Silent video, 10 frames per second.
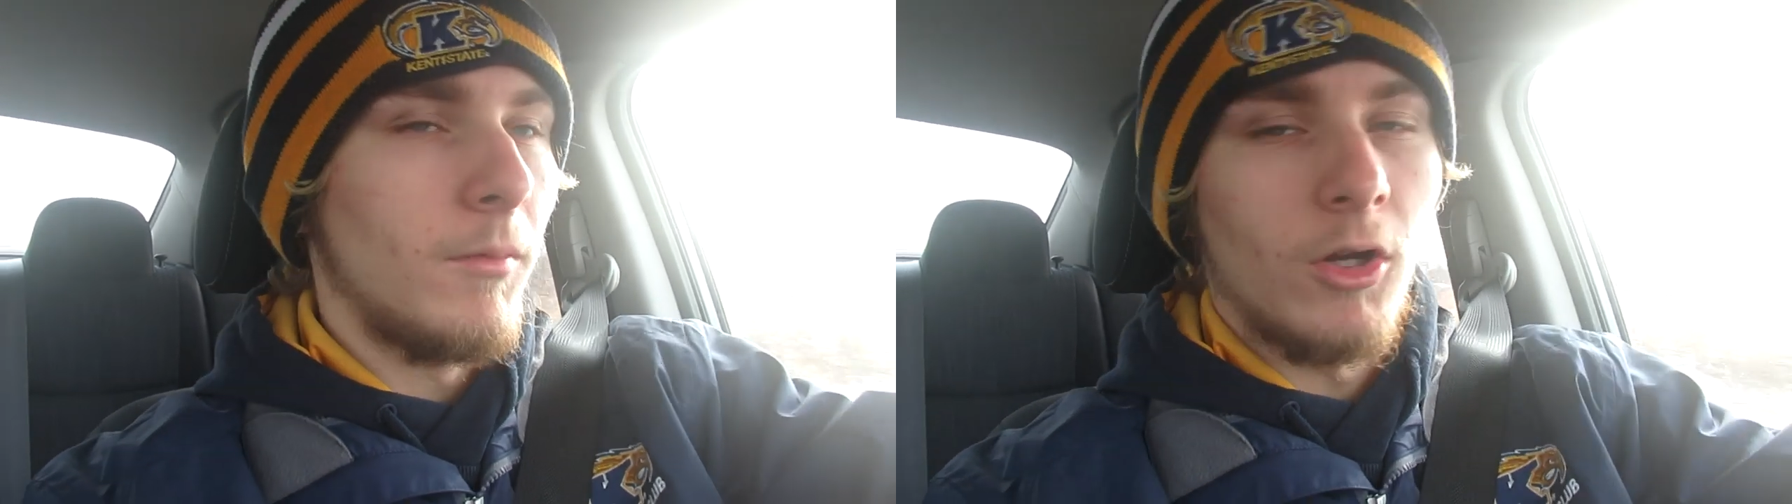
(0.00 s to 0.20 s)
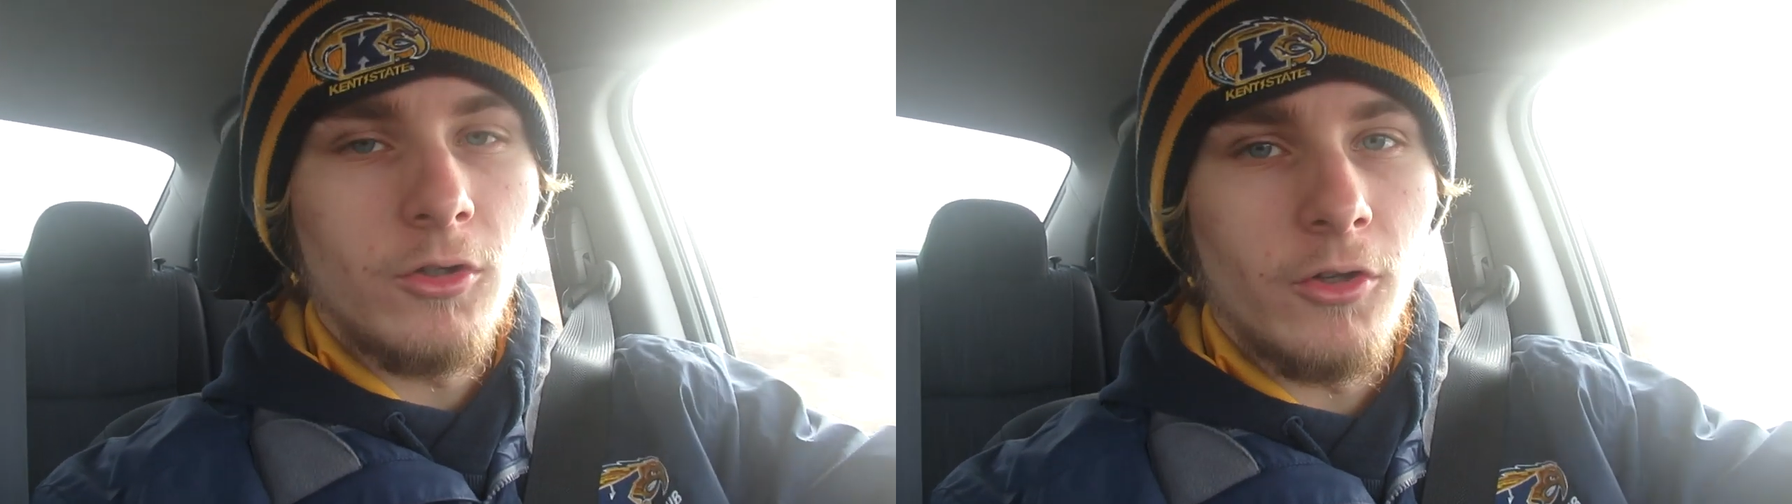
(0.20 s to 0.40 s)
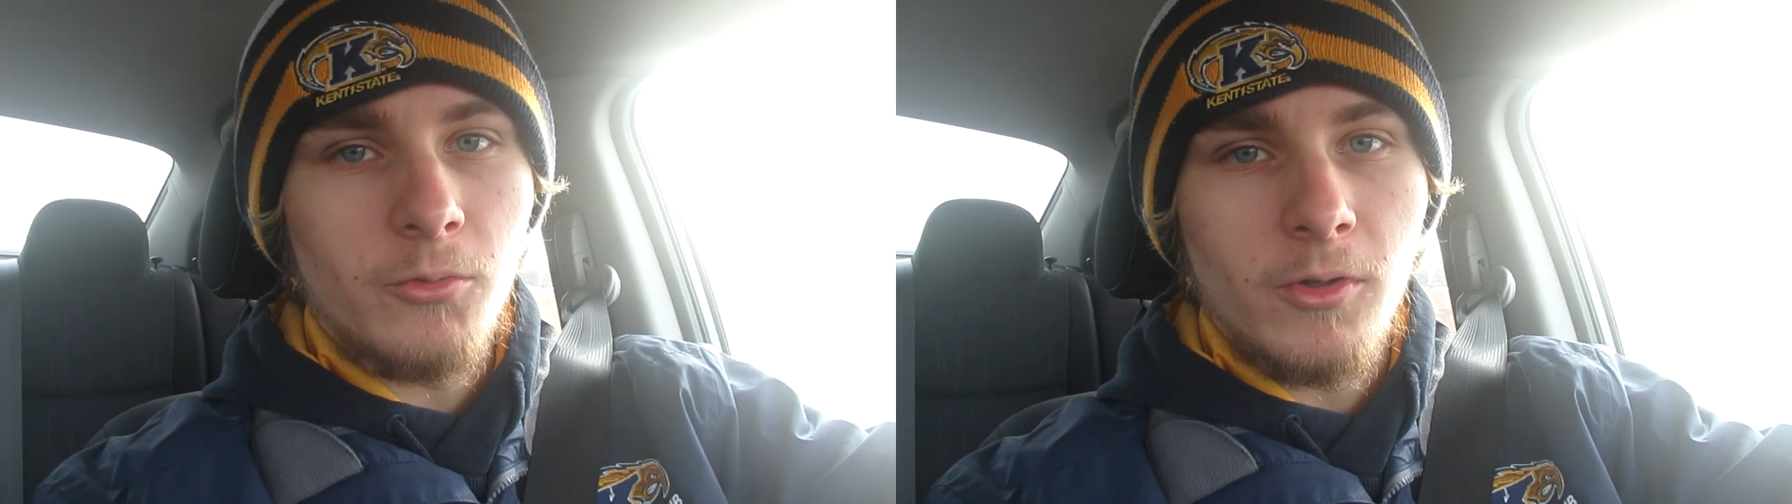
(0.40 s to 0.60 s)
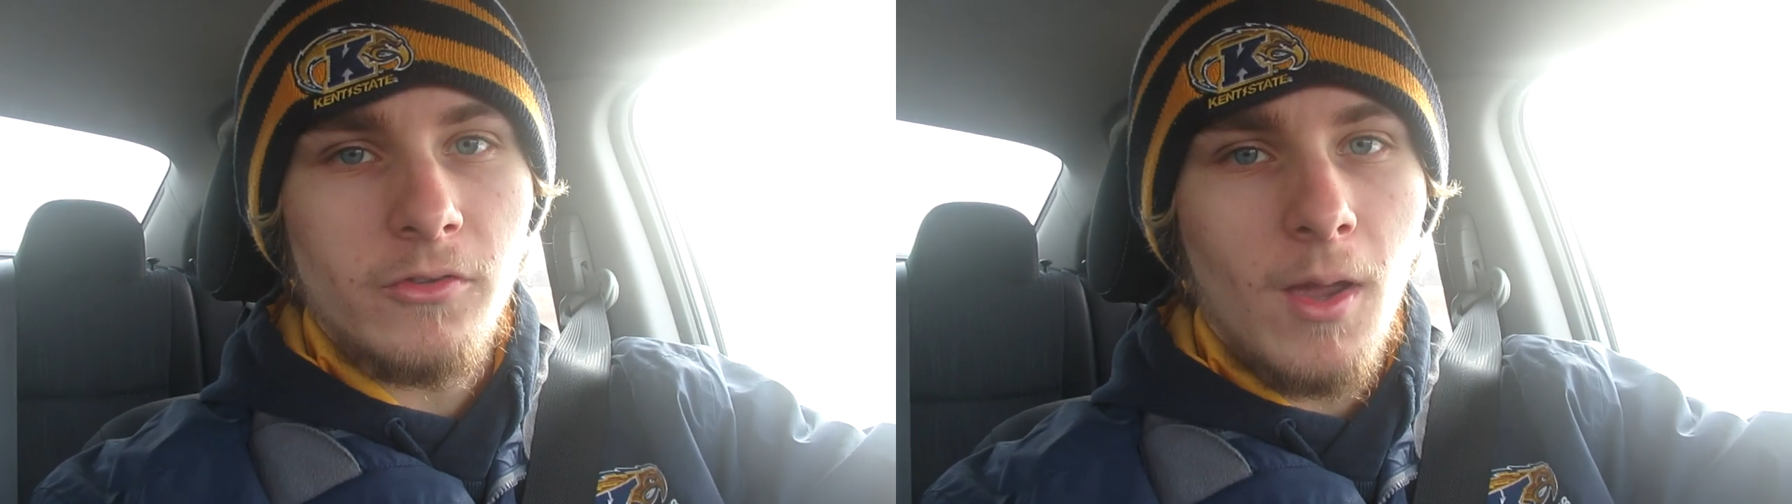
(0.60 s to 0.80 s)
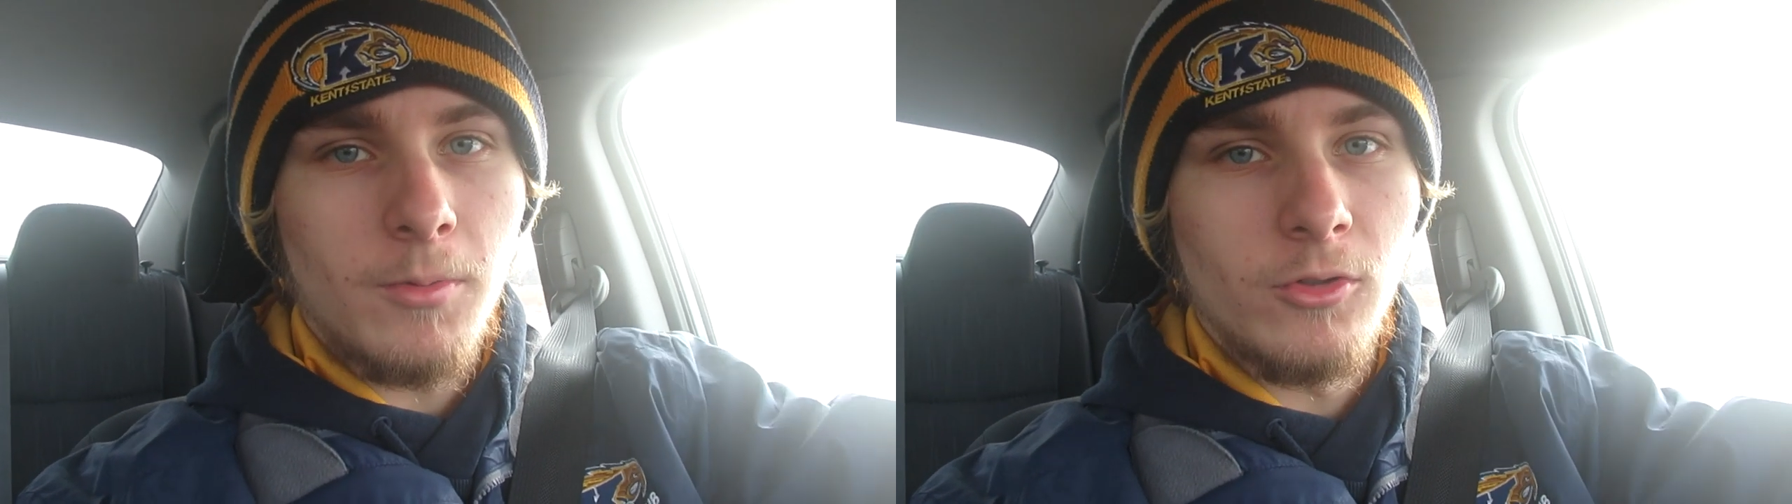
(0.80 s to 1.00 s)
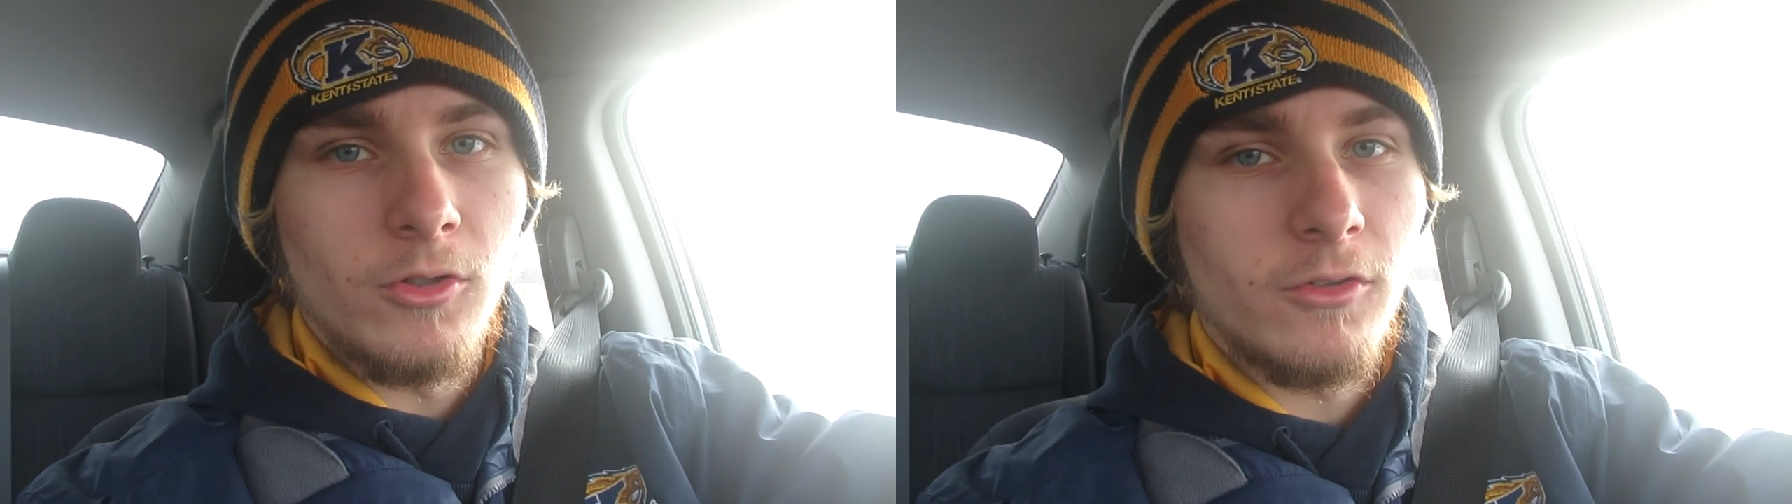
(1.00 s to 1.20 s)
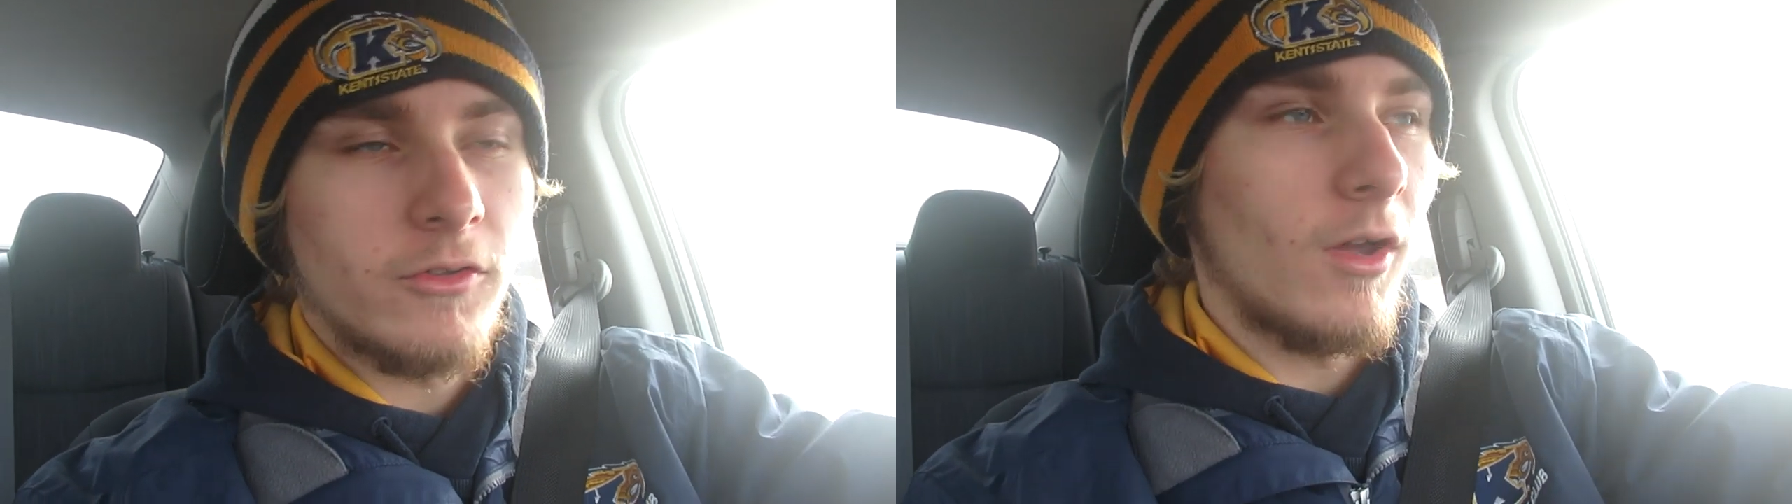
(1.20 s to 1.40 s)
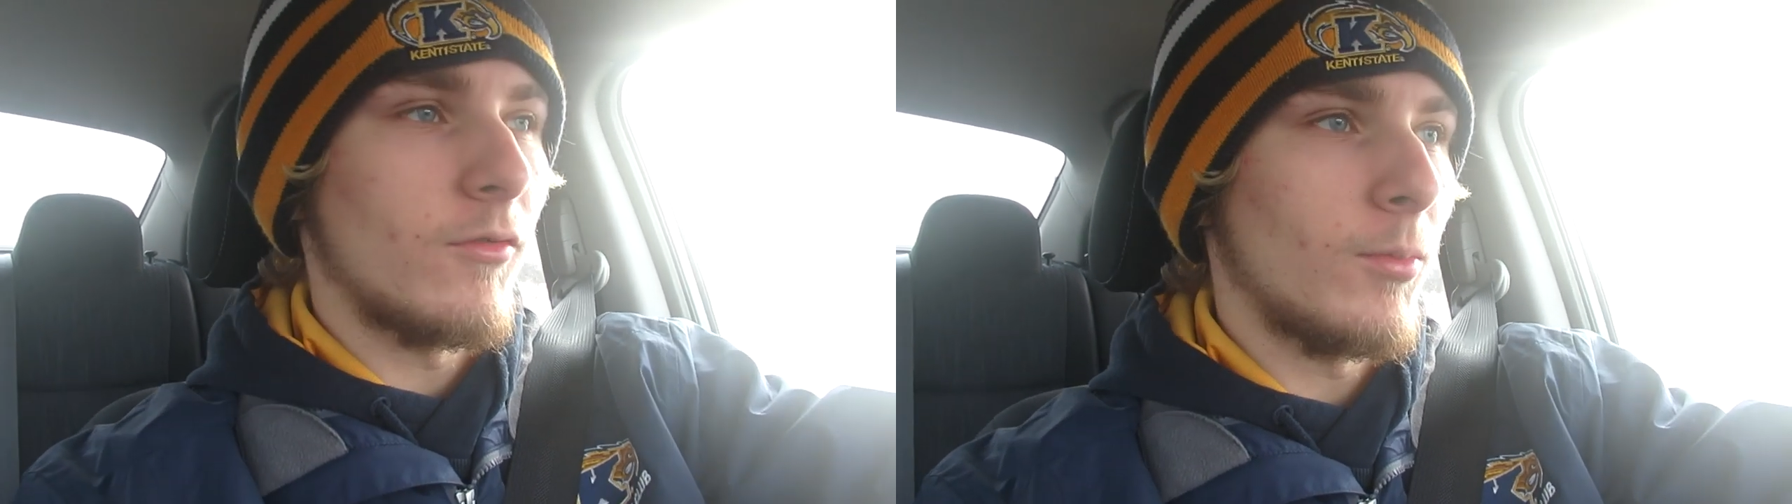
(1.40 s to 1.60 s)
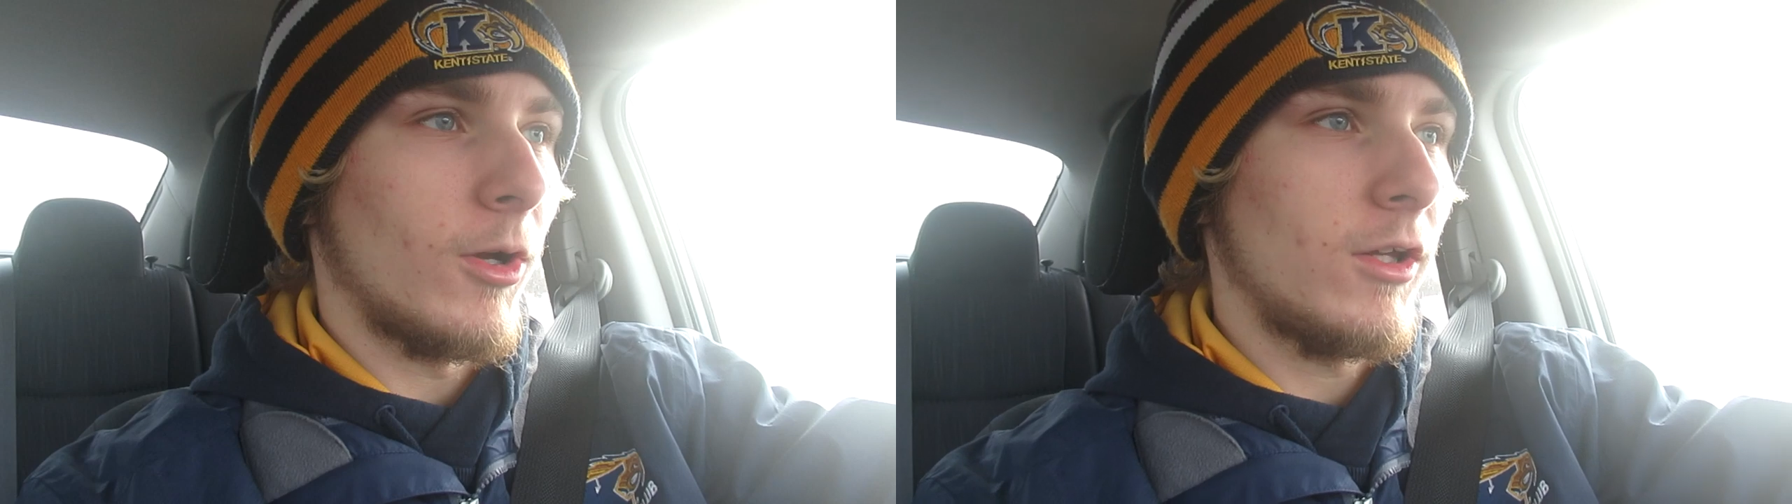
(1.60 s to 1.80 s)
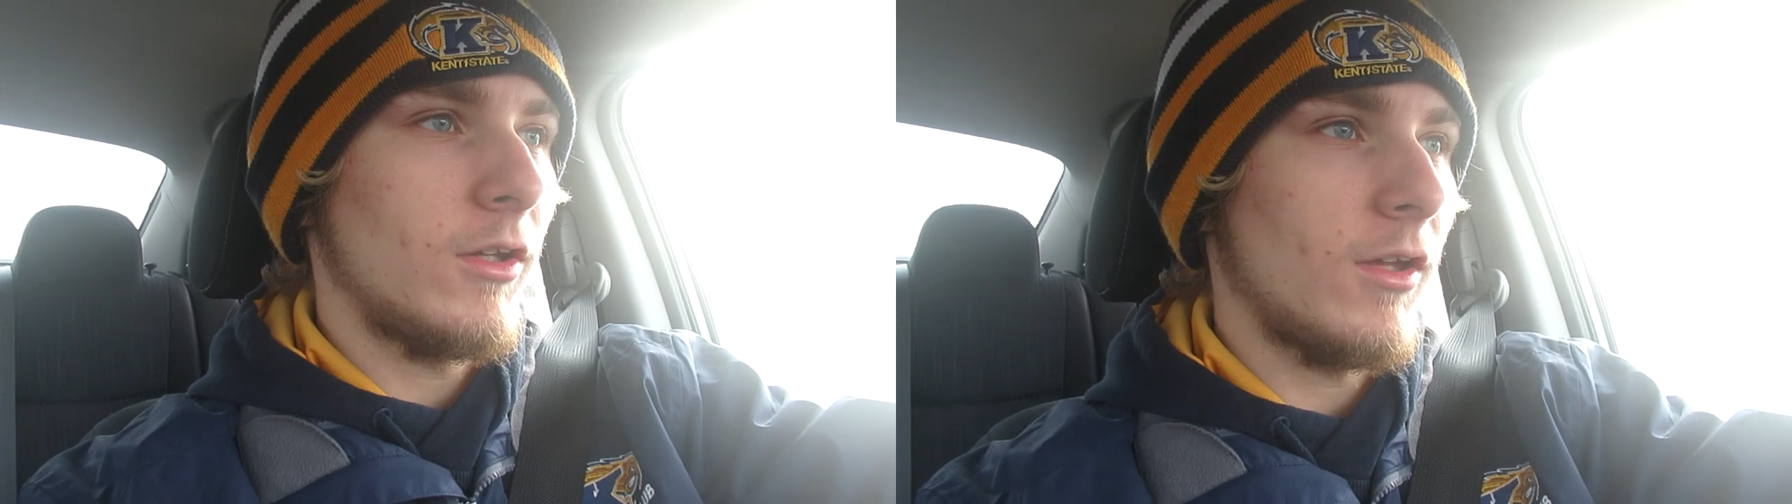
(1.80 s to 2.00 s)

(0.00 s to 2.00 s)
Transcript: Merry Christmas, Happy New Year's to everybody.